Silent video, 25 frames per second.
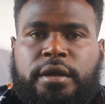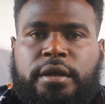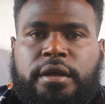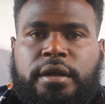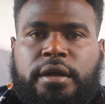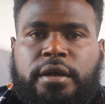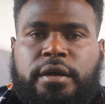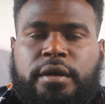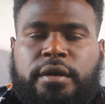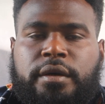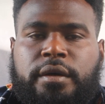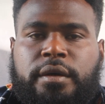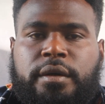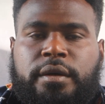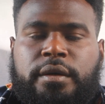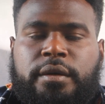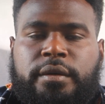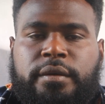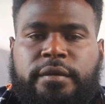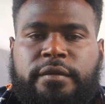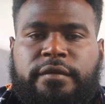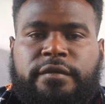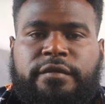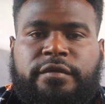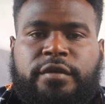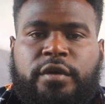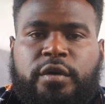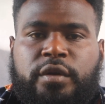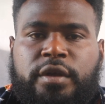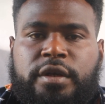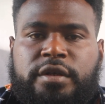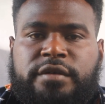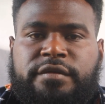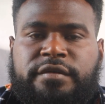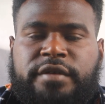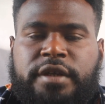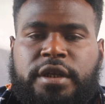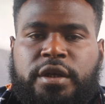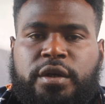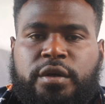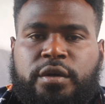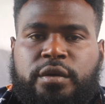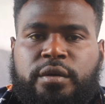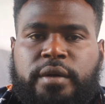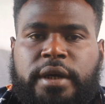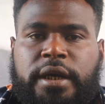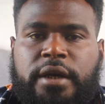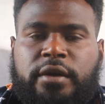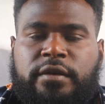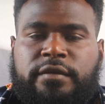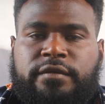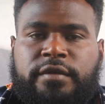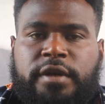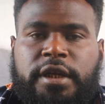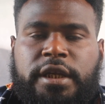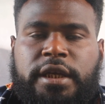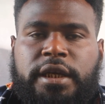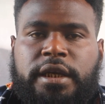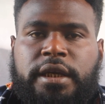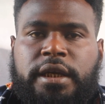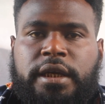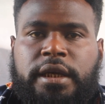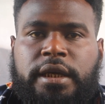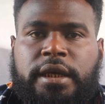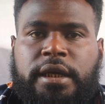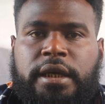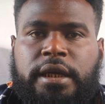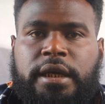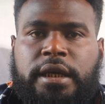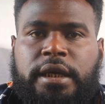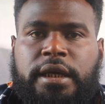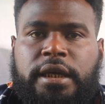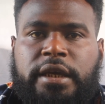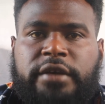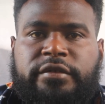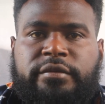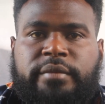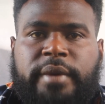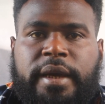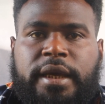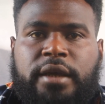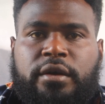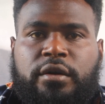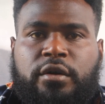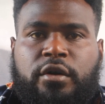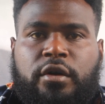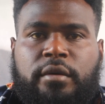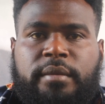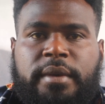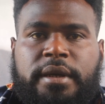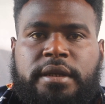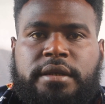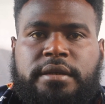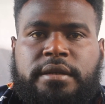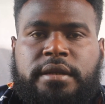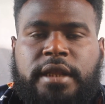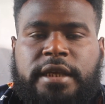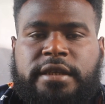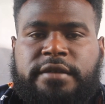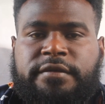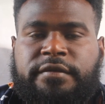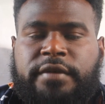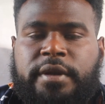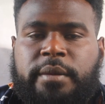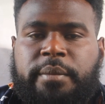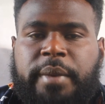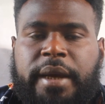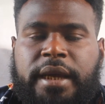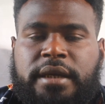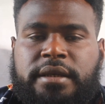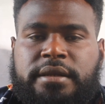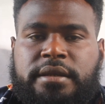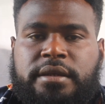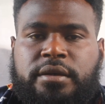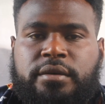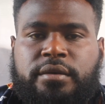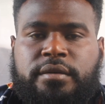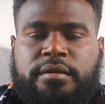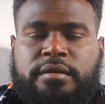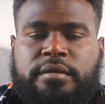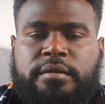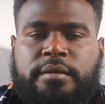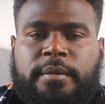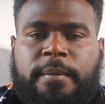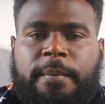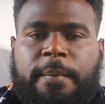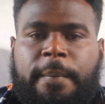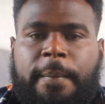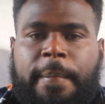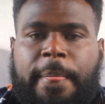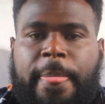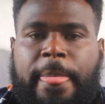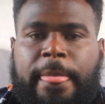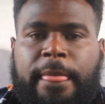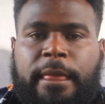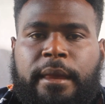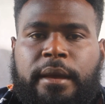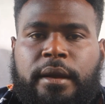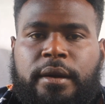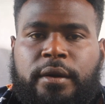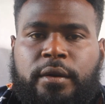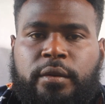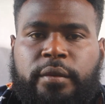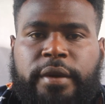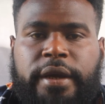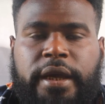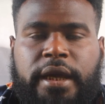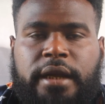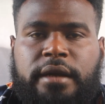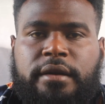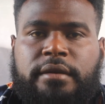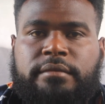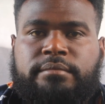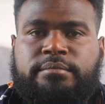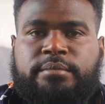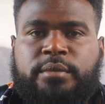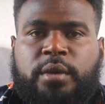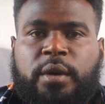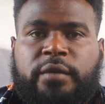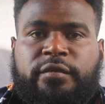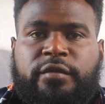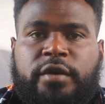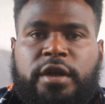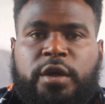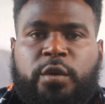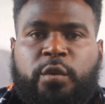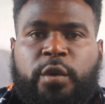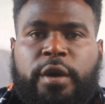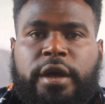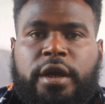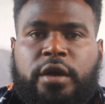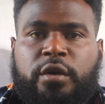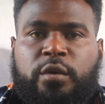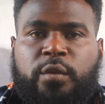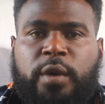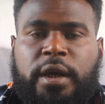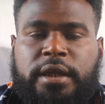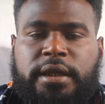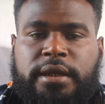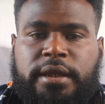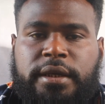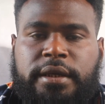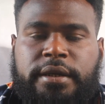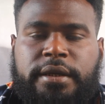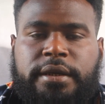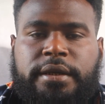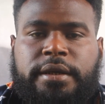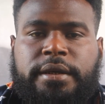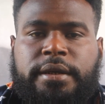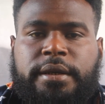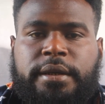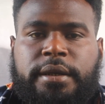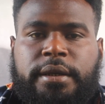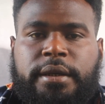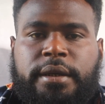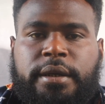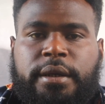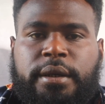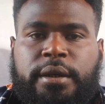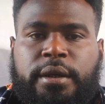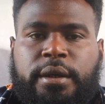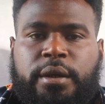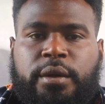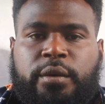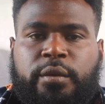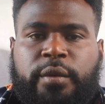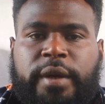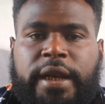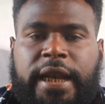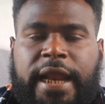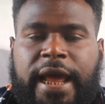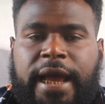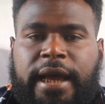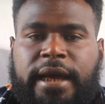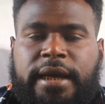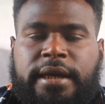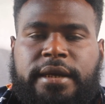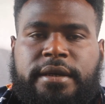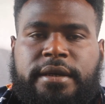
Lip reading: you view this video and hopefully give back your comments, less feedback, so we can hopefully work on what we lack